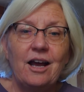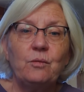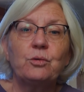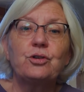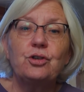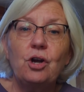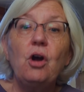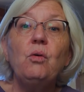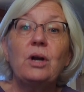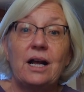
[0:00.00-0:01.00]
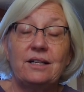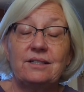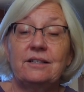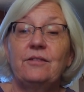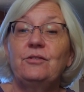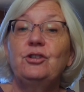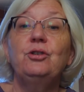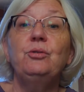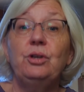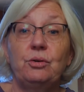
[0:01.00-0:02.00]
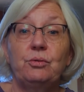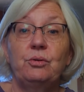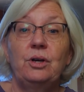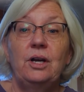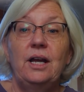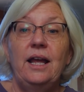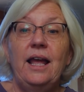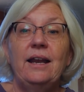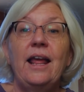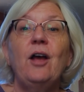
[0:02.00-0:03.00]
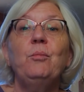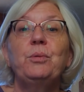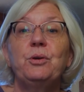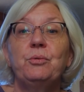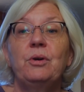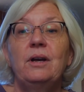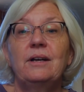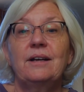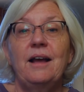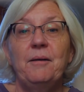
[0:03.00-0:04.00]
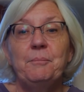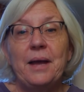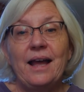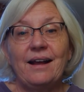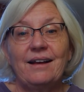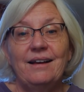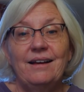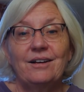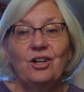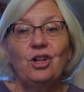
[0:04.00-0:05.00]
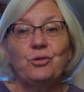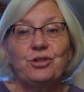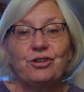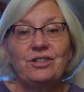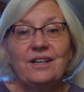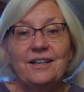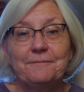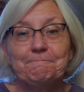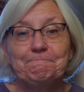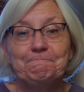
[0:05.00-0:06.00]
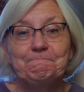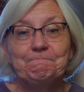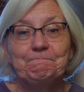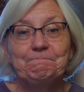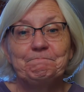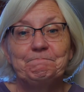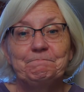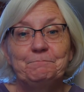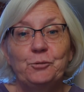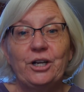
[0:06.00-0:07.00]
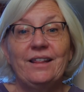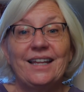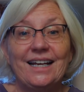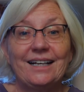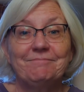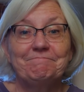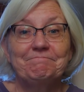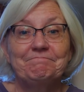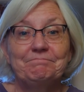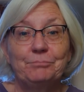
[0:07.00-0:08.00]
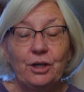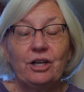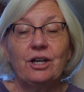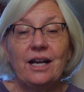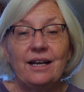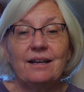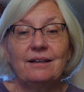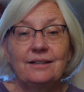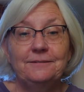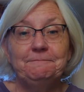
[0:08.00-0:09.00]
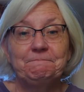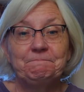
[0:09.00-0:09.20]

God will show God's love to you and help you come back closer to Him. What do you think? Pretty good idea, huh?